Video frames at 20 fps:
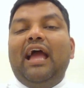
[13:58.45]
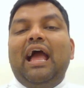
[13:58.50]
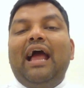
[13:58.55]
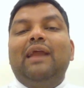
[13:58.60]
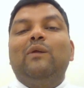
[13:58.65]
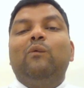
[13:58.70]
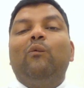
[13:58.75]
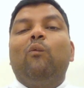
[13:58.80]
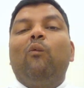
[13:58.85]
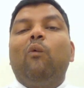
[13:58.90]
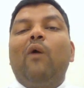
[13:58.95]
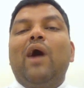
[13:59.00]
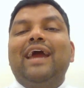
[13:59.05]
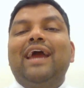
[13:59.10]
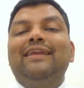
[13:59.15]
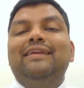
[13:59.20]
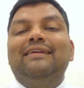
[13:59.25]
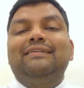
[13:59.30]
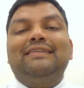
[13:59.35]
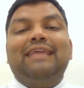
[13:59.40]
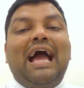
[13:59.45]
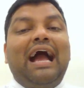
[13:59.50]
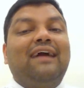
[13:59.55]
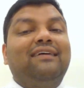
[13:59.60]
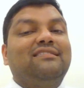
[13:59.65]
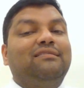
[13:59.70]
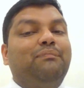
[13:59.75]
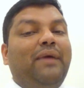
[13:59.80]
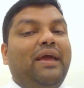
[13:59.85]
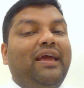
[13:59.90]
and wider
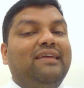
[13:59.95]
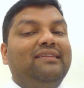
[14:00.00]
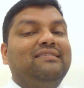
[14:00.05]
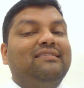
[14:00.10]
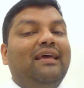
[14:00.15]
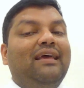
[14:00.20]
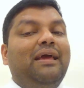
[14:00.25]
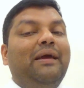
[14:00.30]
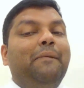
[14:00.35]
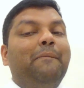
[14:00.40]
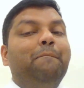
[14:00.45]
tax base